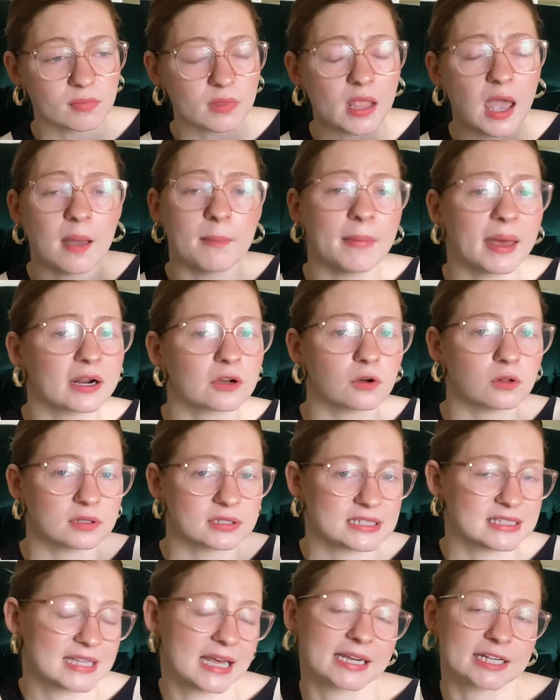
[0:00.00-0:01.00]
a medical
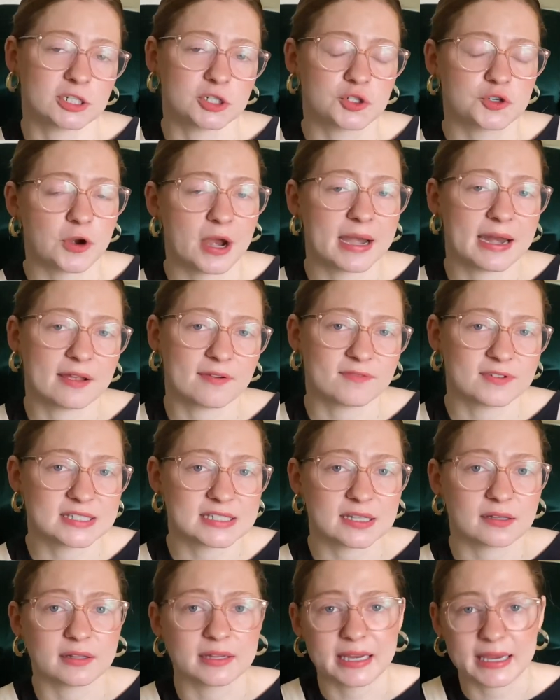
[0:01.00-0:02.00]
aesthetics training
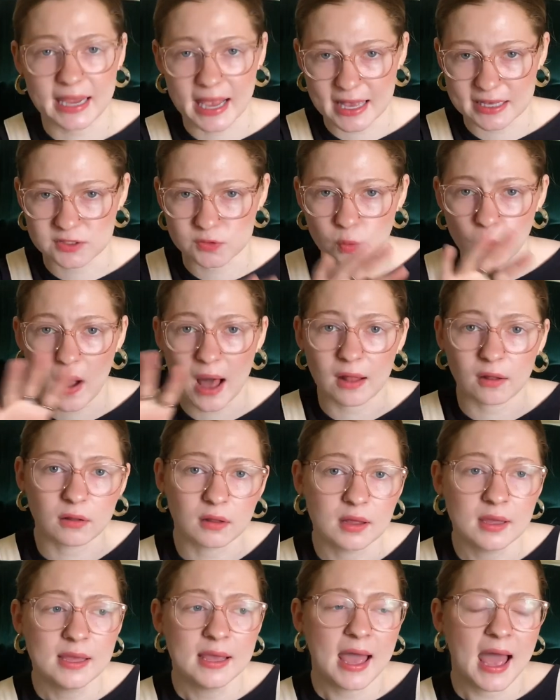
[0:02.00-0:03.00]
facility as well
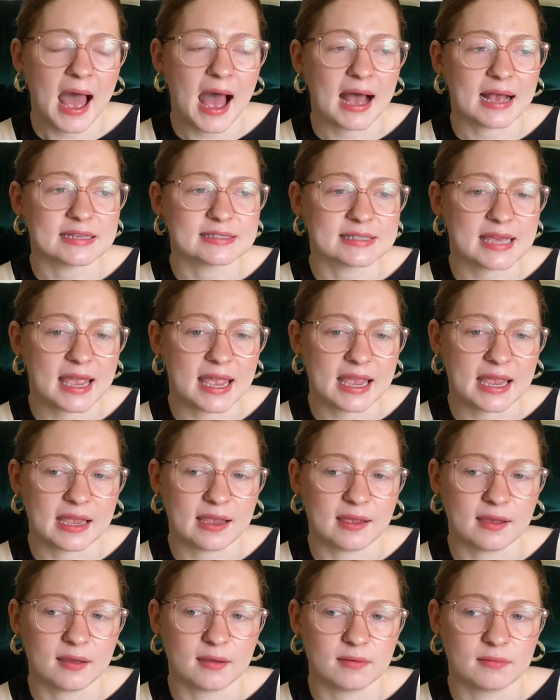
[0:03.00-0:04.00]
as
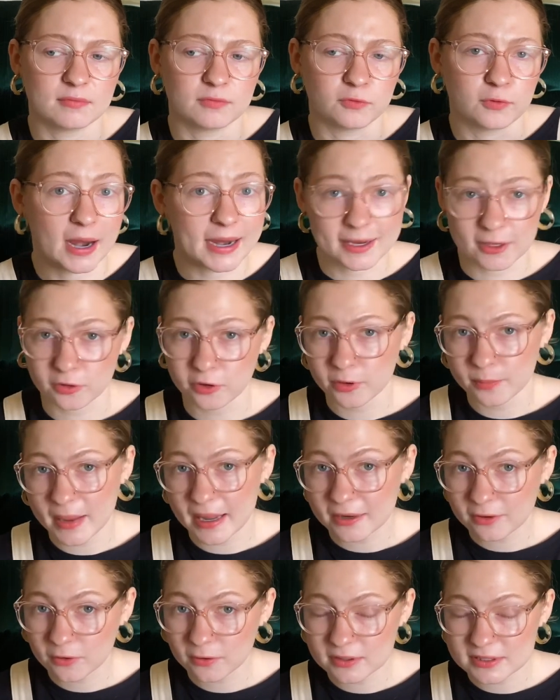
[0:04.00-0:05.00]
a regular
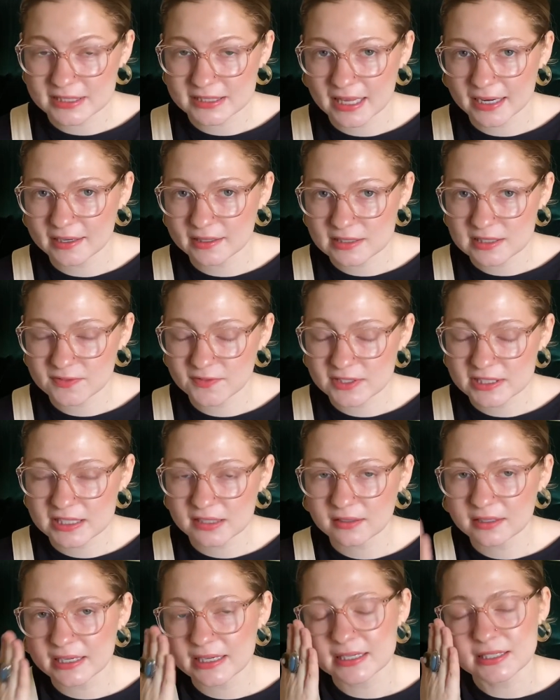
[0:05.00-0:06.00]
medical aesthetics
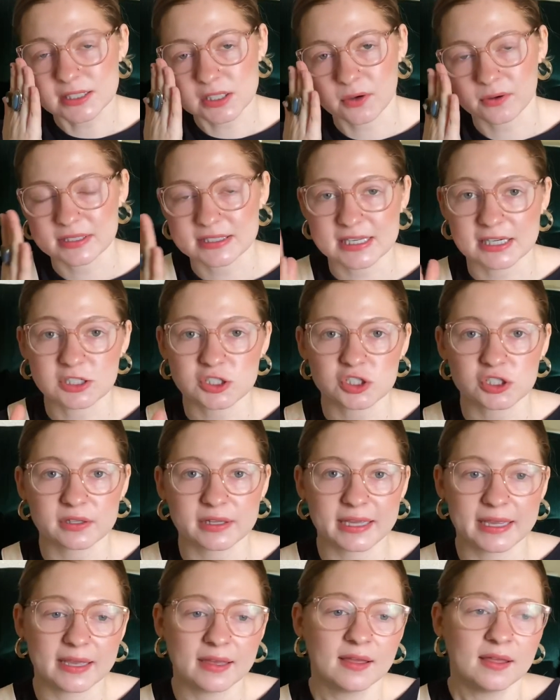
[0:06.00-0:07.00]
facility. So
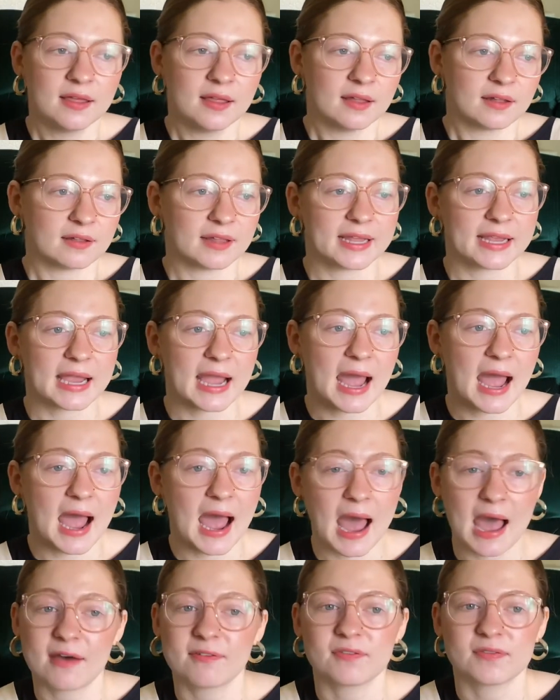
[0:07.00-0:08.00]
essentially like
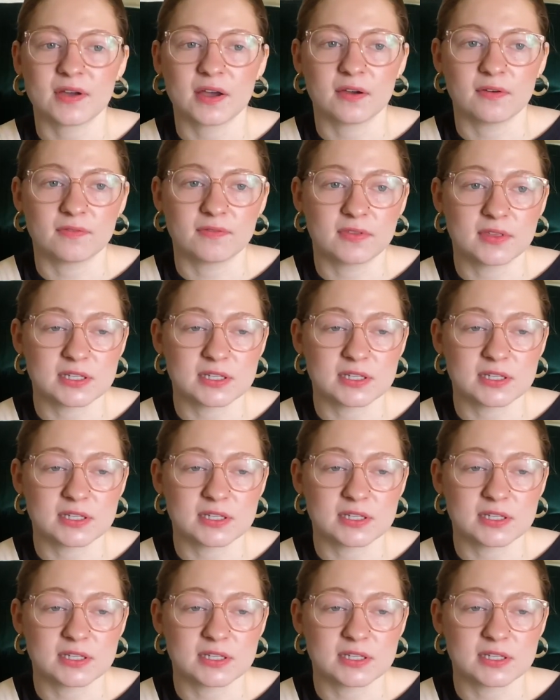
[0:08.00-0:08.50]
half of the